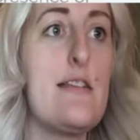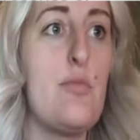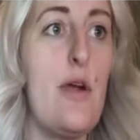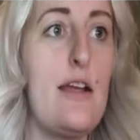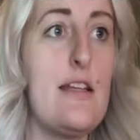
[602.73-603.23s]
the
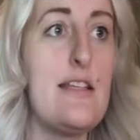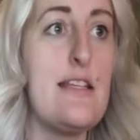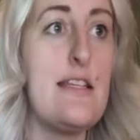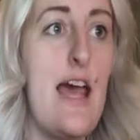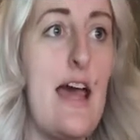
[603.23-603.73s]

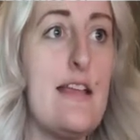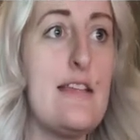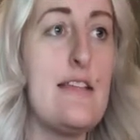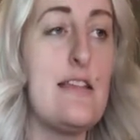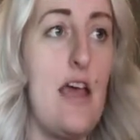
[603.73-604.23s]
pregnancy
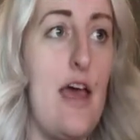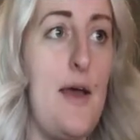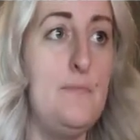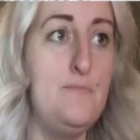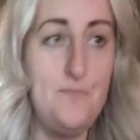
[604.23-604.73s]
test.
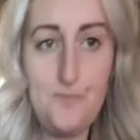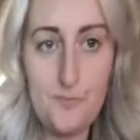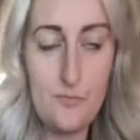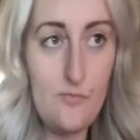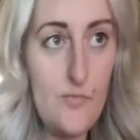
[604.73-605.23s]
Um,
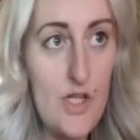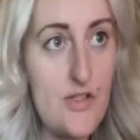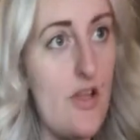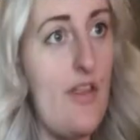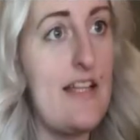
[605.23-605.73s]

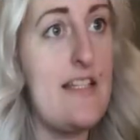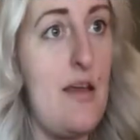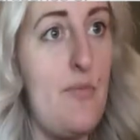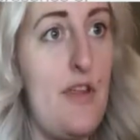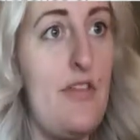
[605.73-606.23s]
so that's
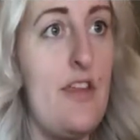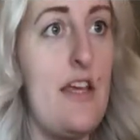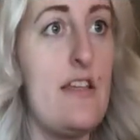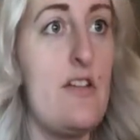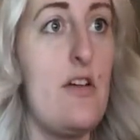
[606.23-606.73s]
something
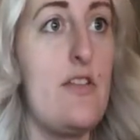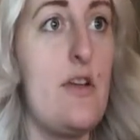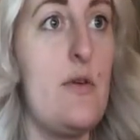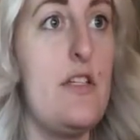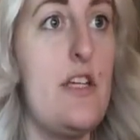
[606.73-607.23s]
that is
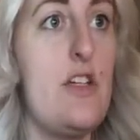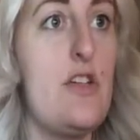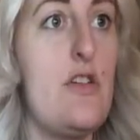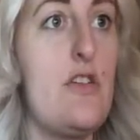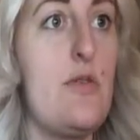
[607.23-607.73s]
also
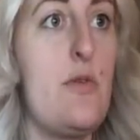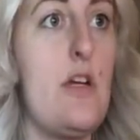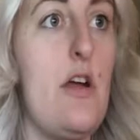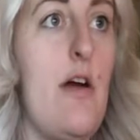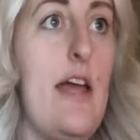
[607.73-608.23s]
additional. So we're
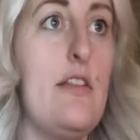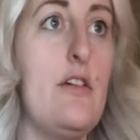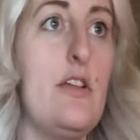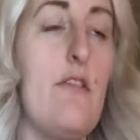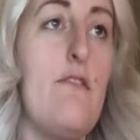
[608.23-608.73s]
going to go ahead and
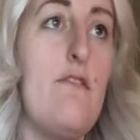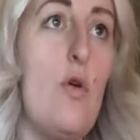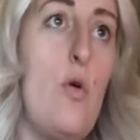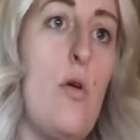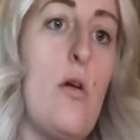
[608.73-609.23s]
look at the
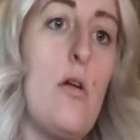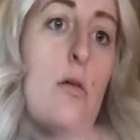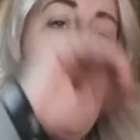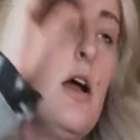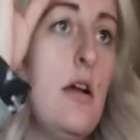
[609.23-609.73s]

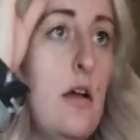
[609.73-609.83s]
form.